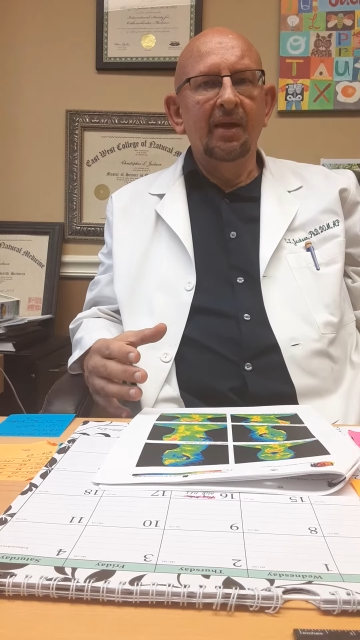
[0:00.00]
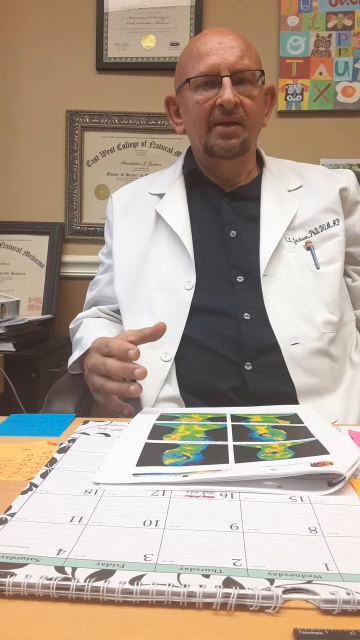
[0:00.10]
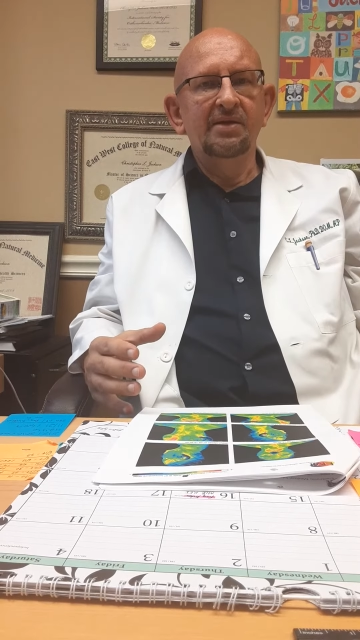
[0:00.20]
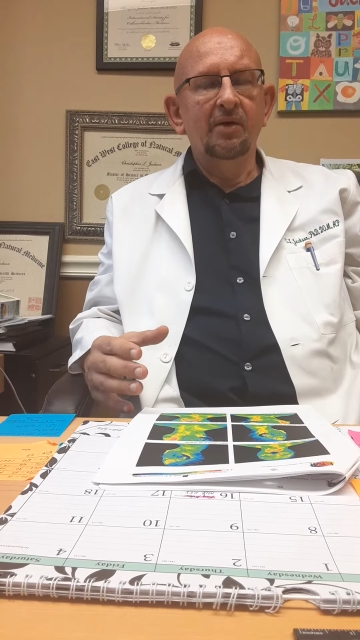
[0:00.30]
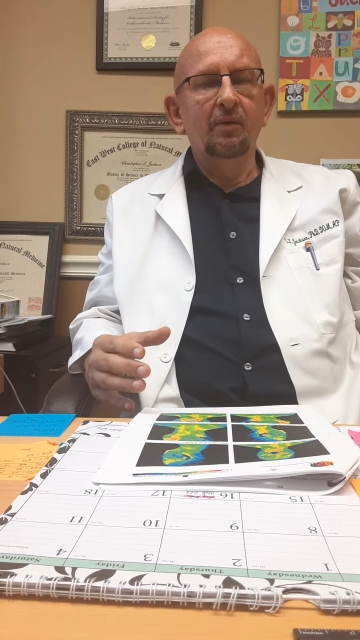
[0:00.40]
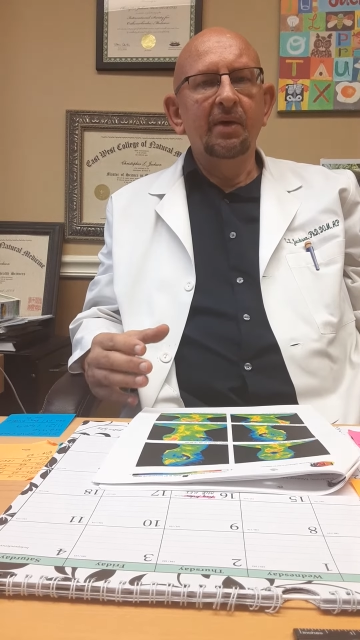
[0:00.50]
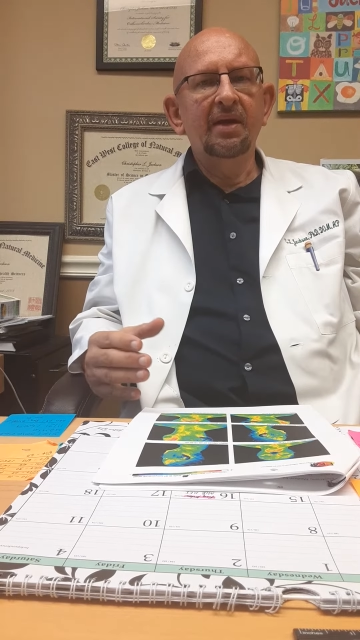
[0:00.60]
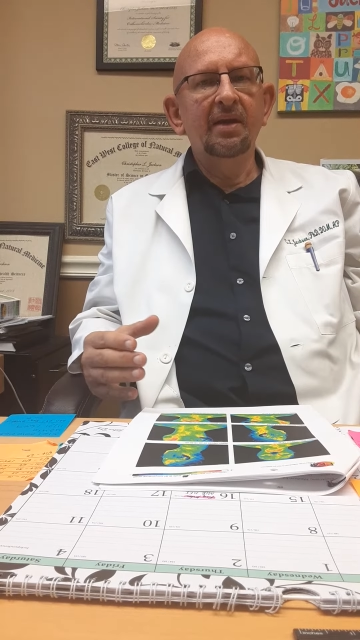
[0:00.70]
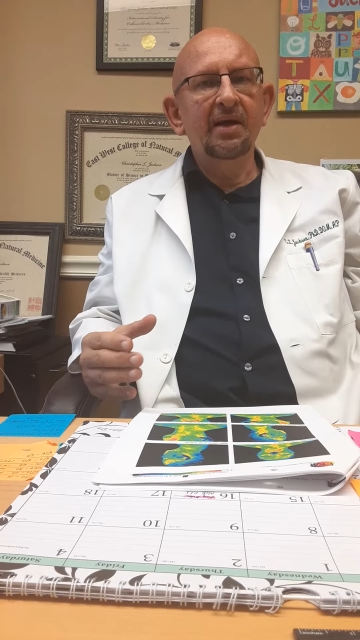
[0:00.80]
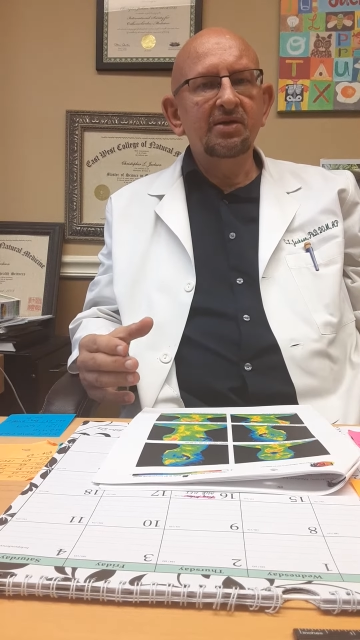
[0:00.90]
So we
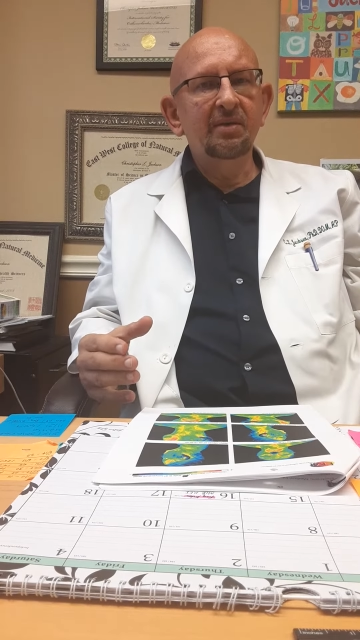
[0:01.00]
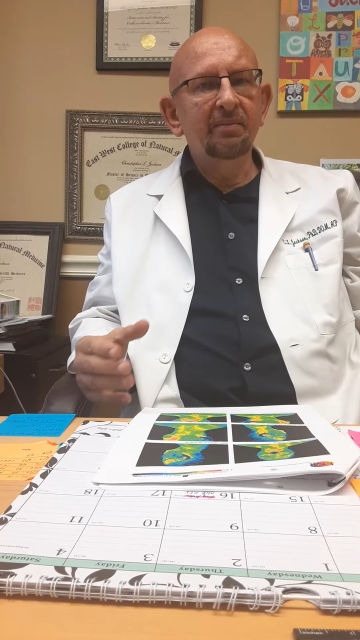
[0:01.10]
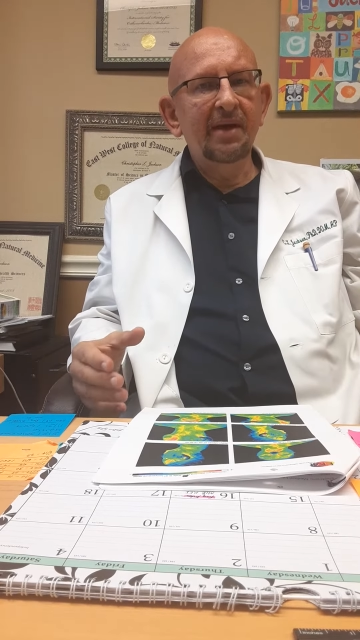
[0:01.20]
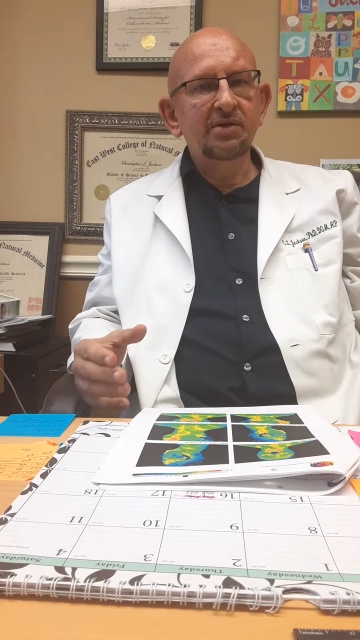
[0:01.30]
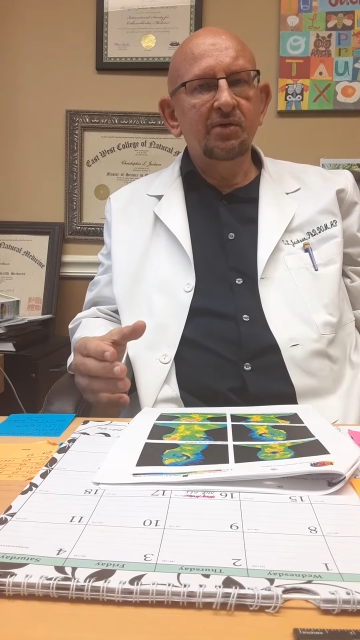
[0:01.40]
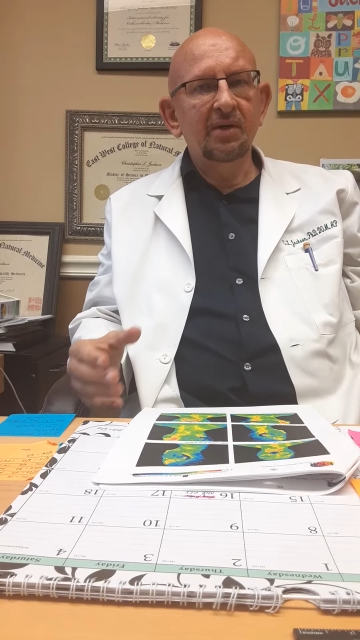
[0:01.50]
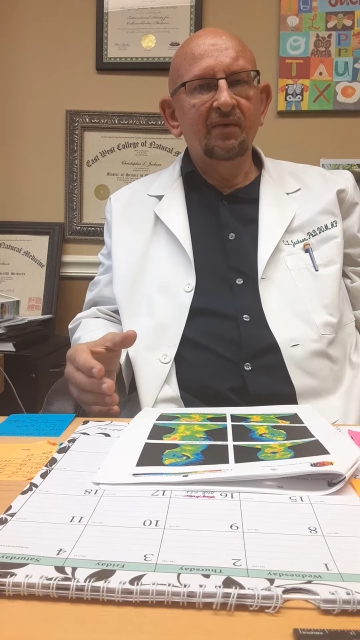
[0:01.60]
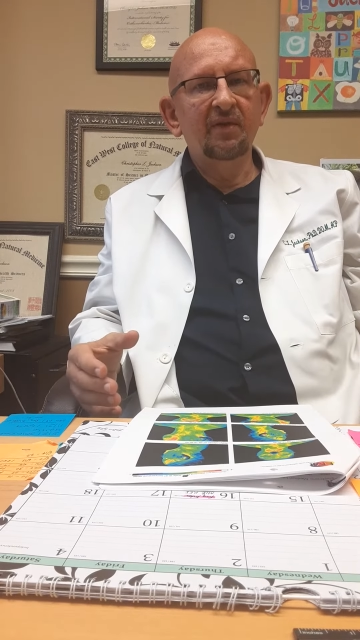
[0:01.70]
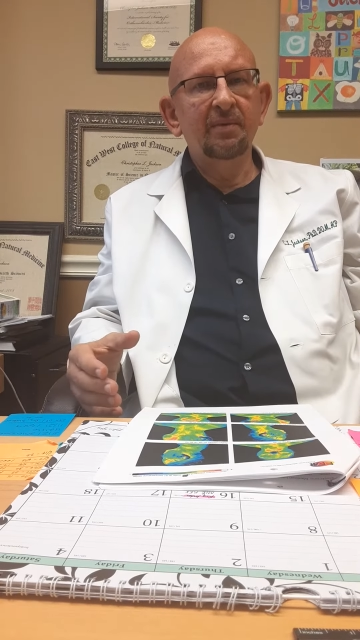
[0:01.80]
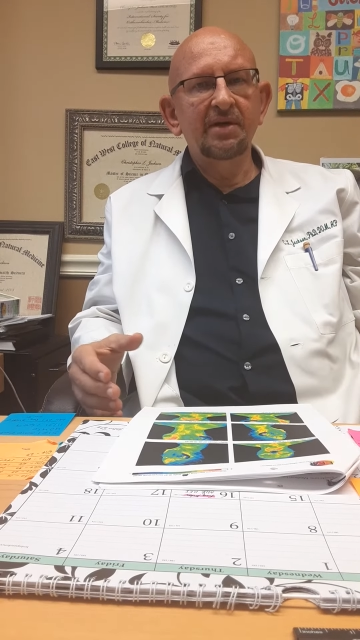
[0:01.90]
can actually measure
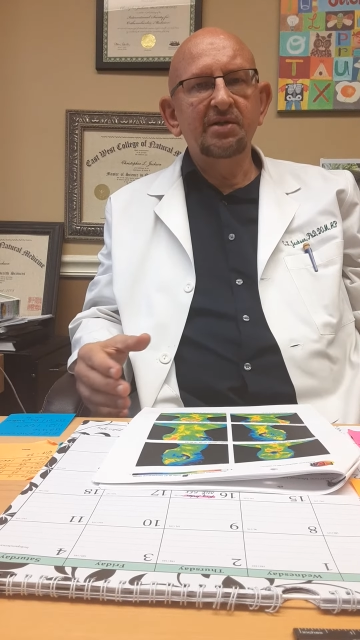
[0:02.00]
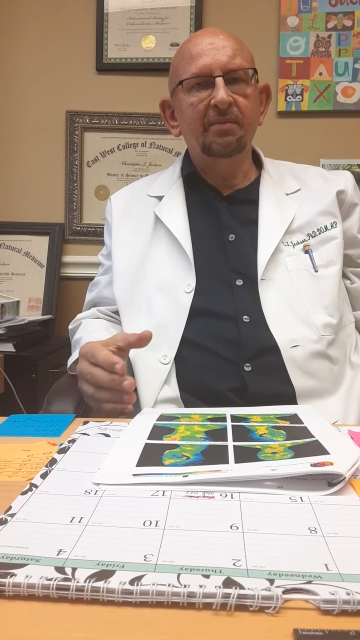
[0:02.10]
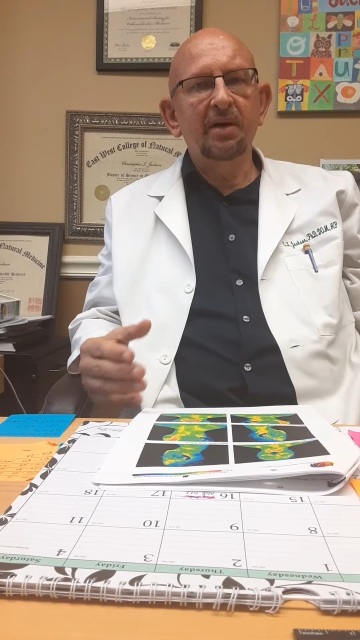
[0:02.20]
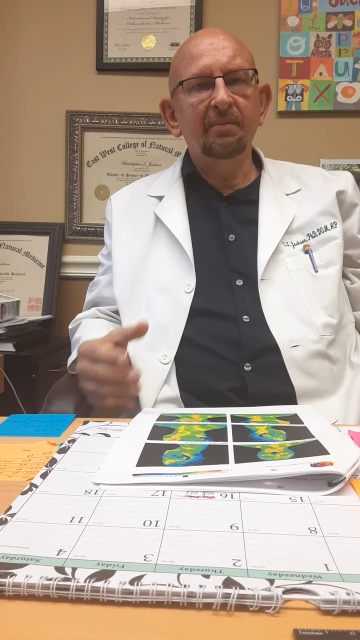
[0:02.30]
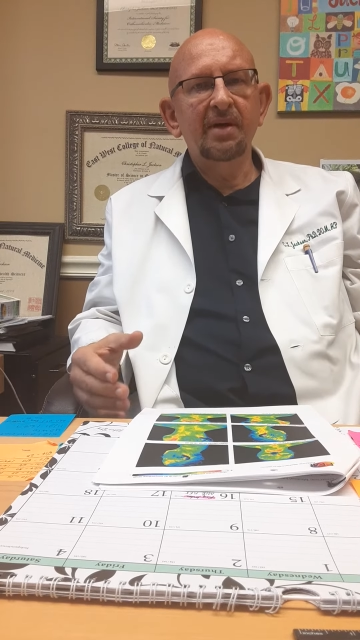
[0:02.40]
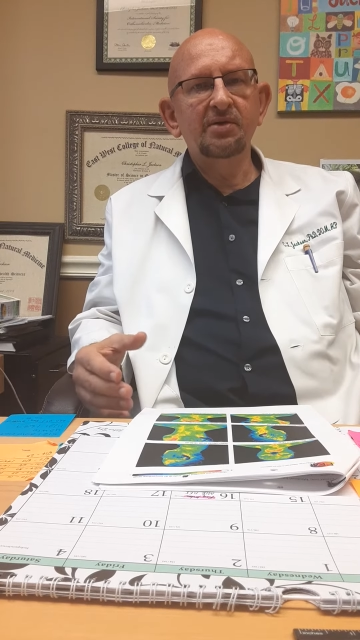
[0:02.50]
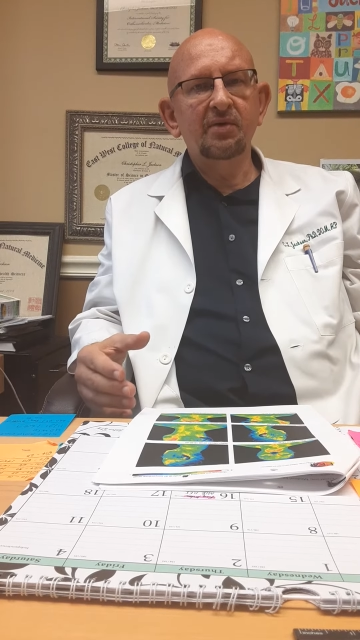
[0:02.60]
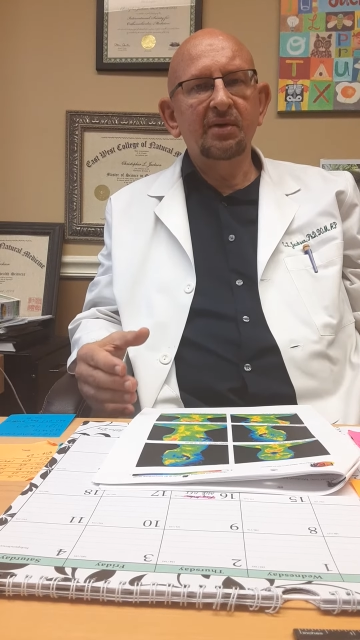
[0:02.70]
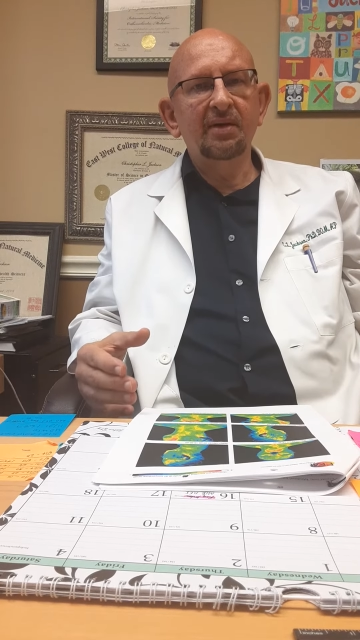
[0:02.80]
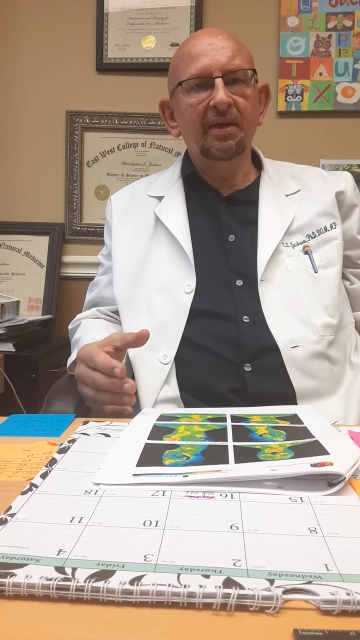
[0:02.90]
inflammation by
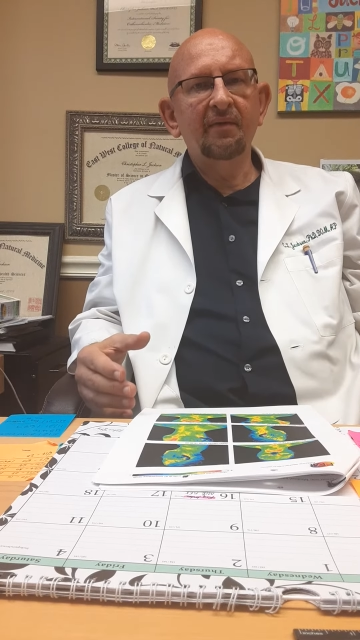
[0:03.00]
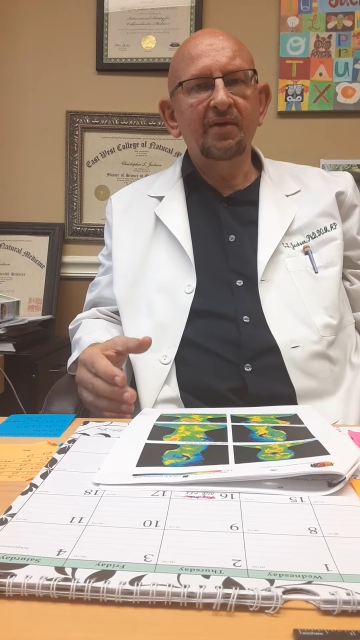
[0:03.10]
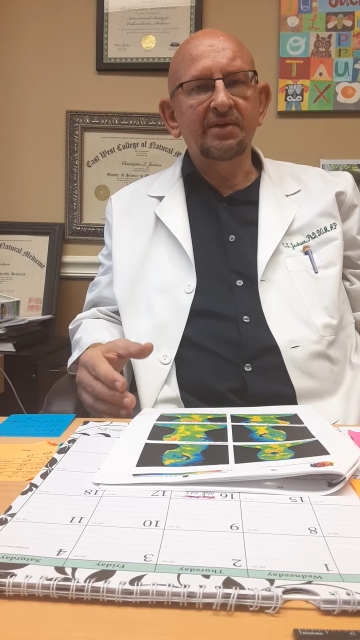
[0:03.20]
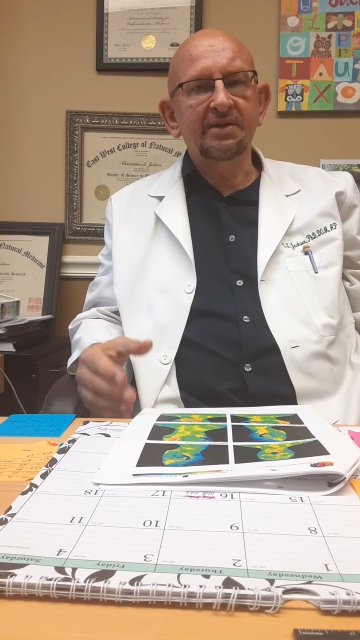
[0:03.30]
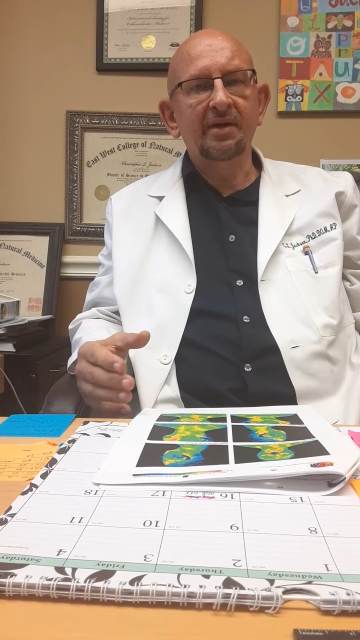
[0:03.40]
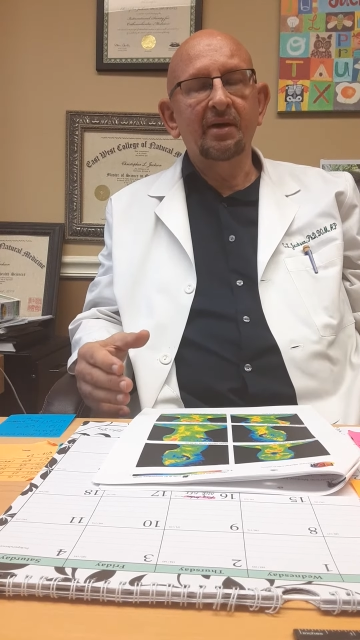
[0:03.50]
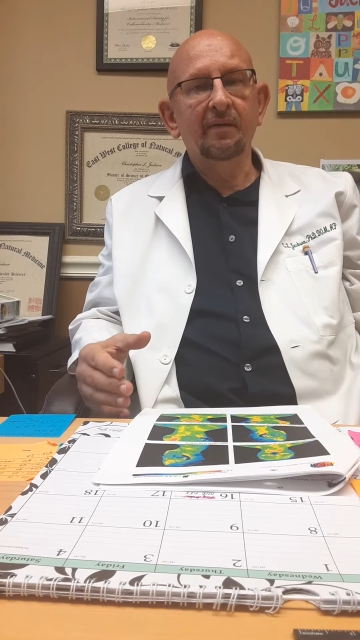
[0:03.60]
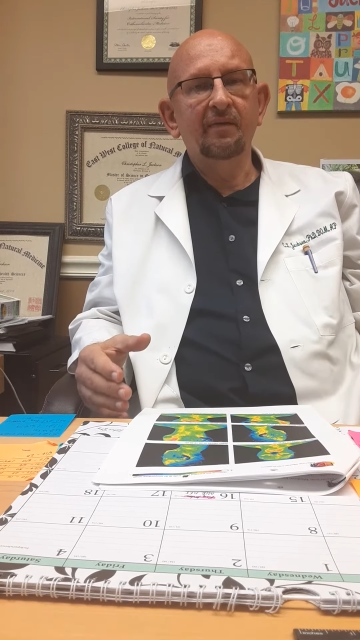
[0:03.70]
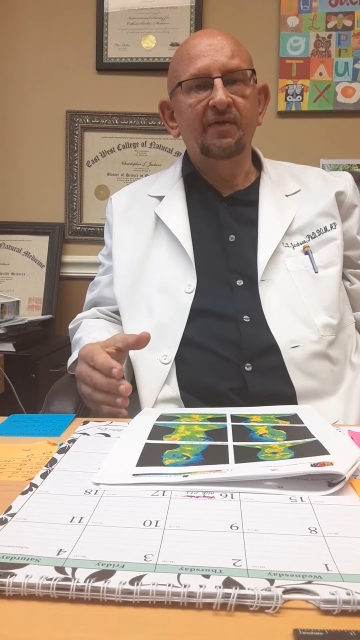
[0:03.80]
measuring the levels of